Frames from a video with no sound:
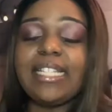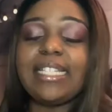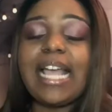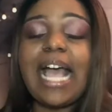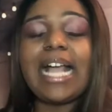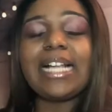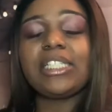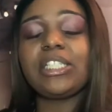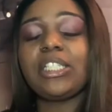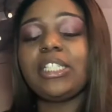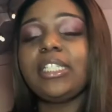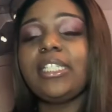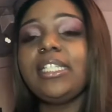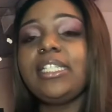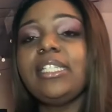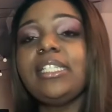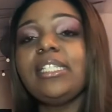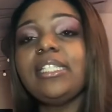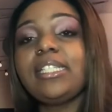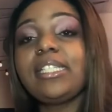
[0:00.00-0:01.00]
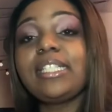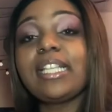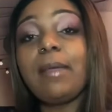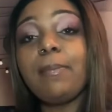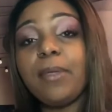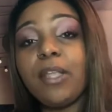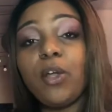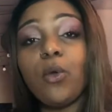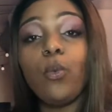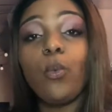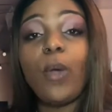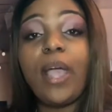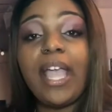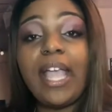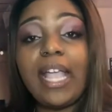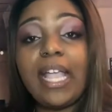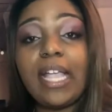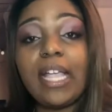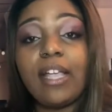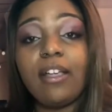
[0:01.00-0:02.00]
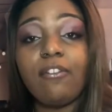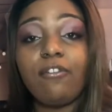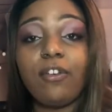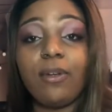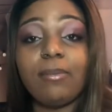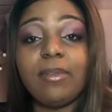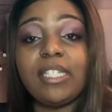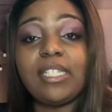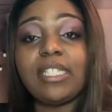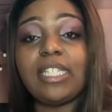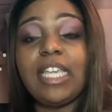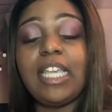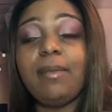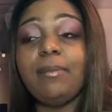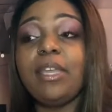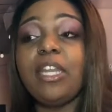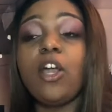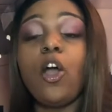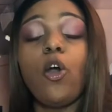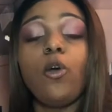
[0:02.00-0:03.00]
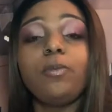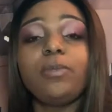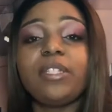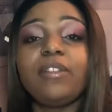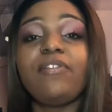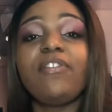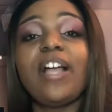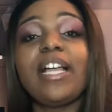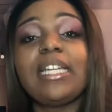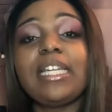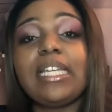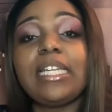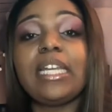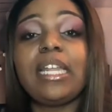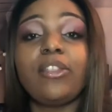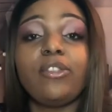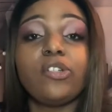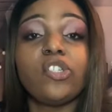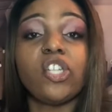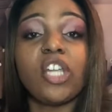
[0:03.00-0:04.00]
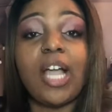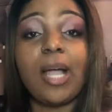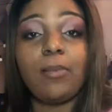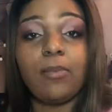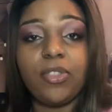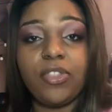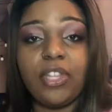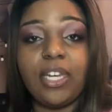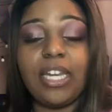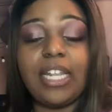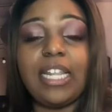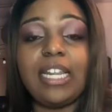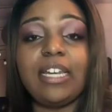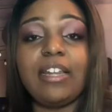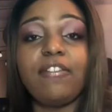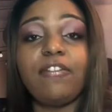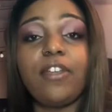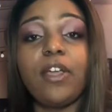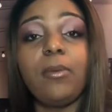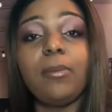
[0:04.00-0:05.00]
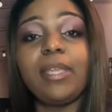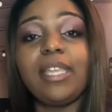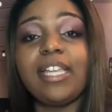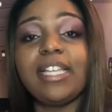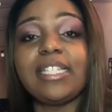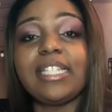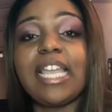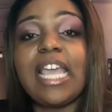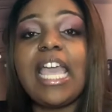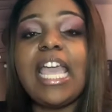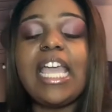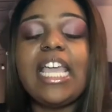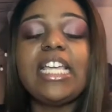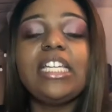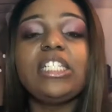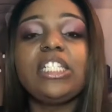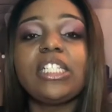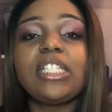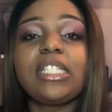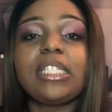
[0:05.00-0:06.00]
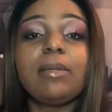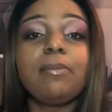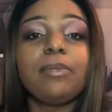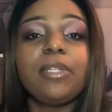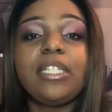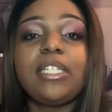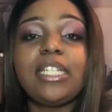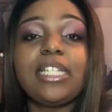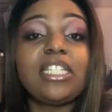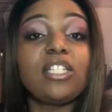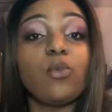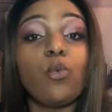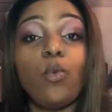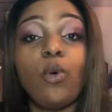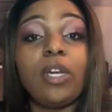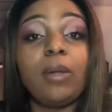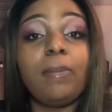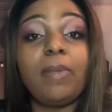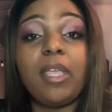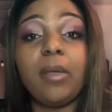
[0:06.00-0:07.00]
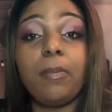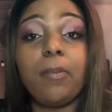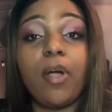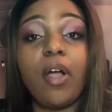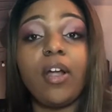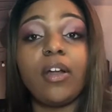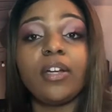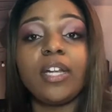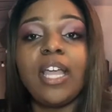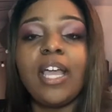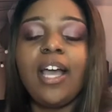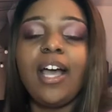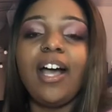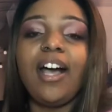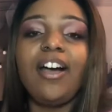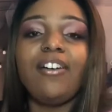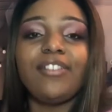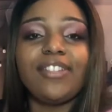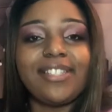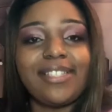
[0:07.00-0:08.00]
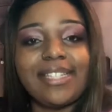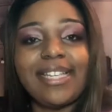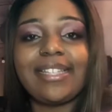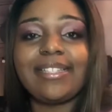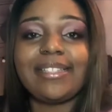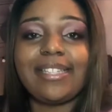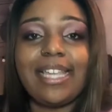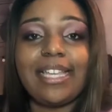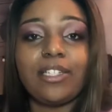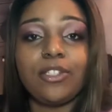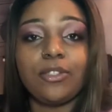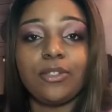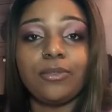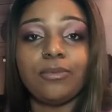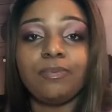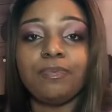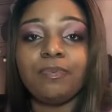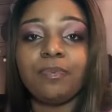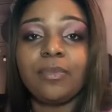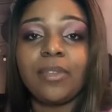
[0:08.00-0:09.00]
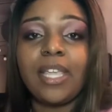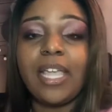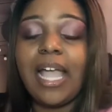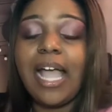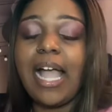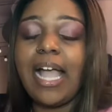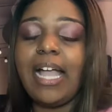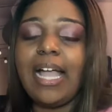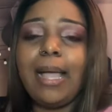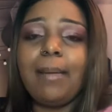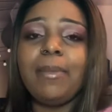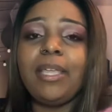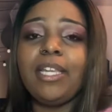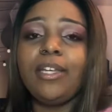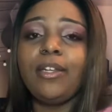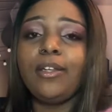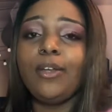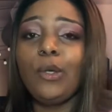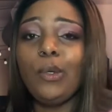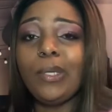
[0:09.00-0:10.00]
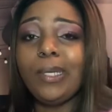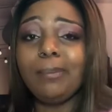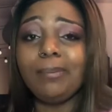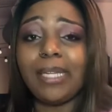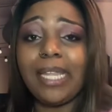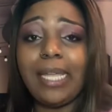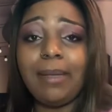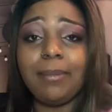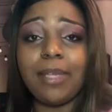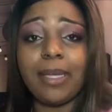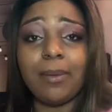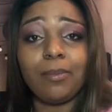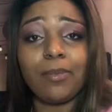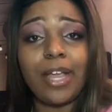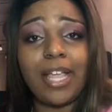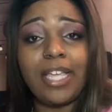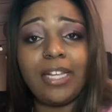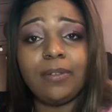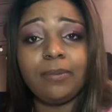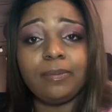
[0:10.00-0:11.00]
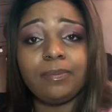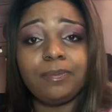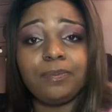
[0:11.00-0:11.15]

is actually stepping away from this team in hopes of finding another job within the NFL because he just simply doesn't want to be a part of a sex scandal. I mean, who can blame him, right?